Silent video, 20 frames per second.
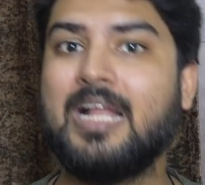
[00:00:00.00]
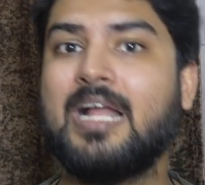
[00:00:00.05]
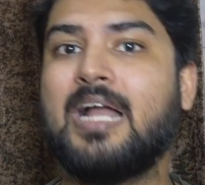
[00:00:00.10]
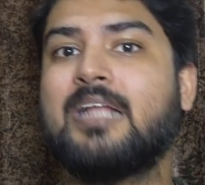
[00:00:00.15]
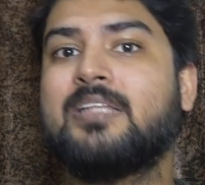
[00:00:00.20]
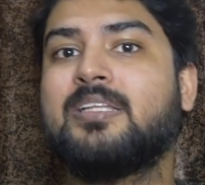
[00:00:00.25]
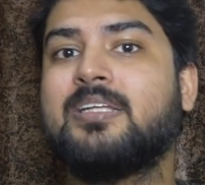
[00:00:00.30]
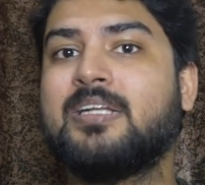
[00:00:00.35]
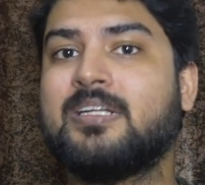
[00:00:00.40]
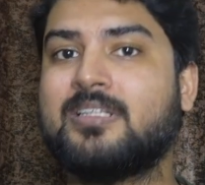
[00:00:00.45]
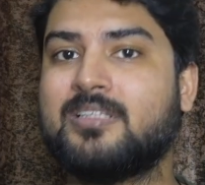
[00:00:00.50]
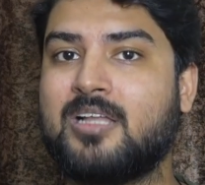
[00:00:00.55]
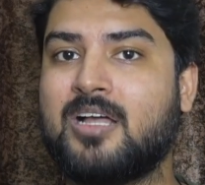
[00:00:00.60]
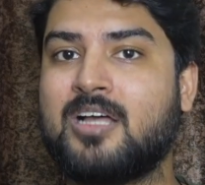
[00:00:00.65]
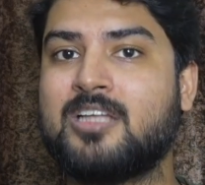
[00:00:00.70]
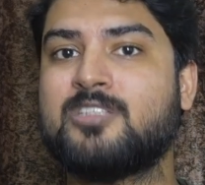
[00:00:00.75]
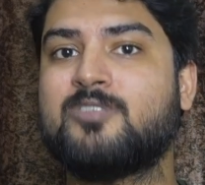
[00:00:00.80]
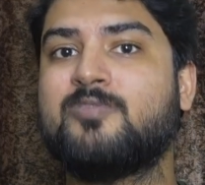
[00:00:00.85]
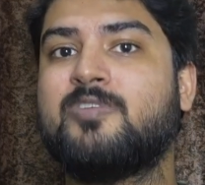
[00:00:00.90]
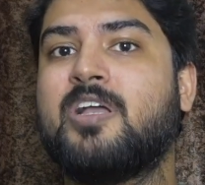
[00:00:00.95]
And then at
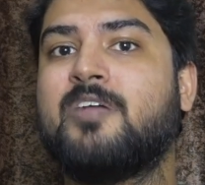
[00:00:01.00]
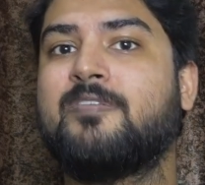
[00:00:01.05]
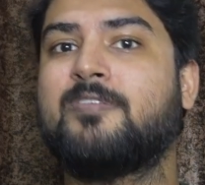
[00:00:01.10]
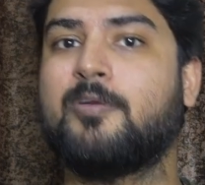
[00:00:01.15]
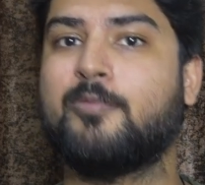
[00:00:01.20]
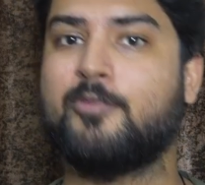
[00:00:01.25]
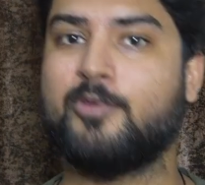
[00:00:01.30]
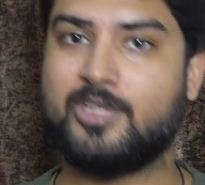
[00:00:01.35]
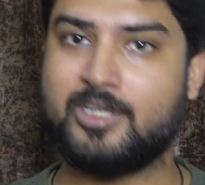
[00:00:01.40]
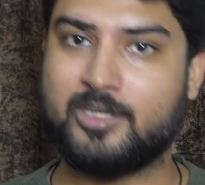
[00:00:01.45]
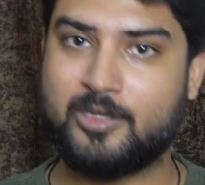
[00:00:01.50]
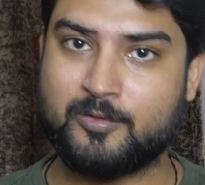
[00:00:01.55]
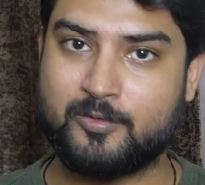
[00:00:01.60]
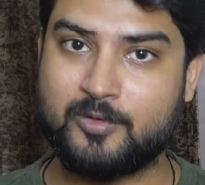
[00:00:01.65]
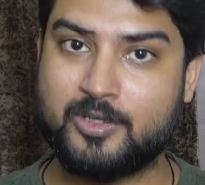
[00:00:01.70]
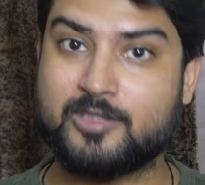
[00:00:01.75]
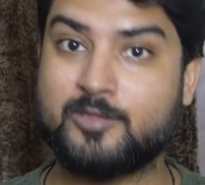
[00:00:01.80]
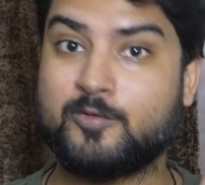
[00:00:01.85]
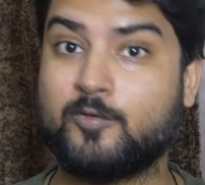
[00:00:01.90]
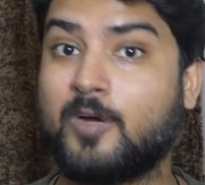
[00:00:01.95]
last, we have computer
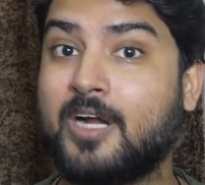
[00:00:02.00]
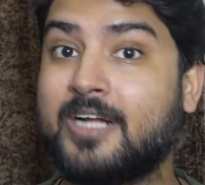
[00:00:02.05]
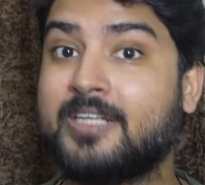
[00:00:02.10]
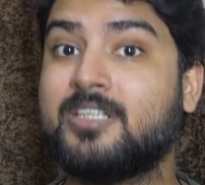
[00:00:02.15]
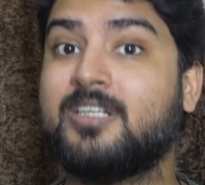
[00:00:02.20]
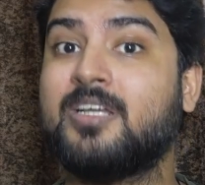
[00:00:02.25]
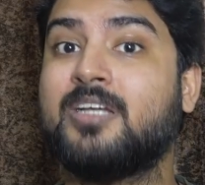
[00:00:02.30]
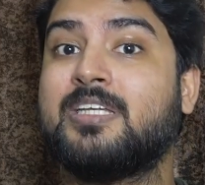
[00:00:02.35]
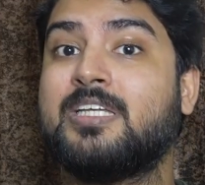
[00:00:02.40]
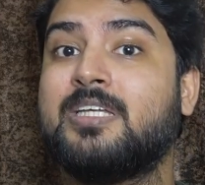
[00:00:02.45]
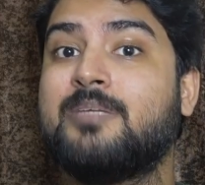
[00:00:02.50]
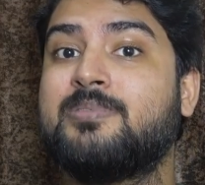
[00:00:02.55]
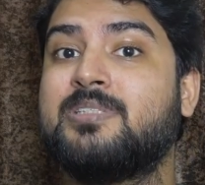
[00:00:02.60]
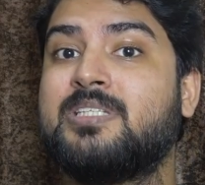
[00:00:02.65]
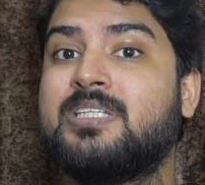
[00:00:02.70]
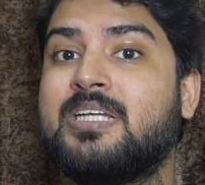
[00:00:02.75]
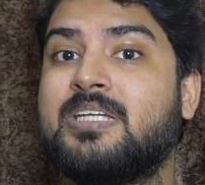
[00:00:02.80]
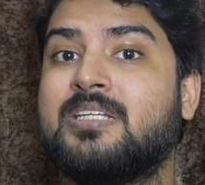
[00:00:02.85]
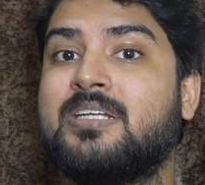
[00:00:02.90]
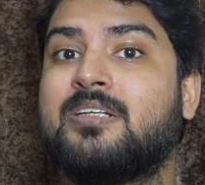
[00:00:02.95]
networks. Why did I keep
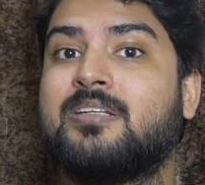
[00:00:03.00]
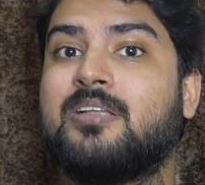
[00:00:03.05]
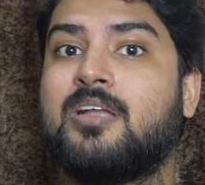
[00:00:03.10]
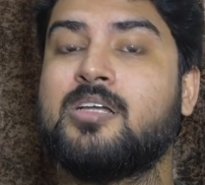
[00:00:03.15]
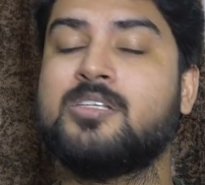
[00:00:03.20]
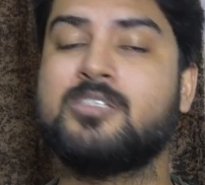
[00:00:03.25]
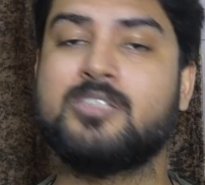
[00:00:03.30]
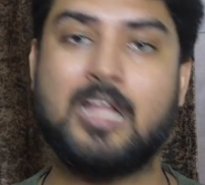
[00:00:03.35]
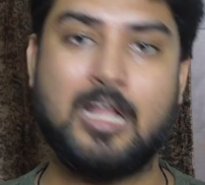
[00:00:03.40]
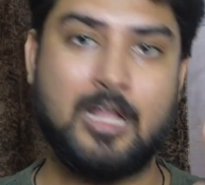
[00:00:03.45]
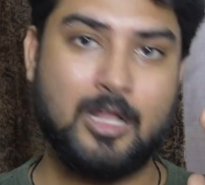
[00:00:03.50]
CN at last?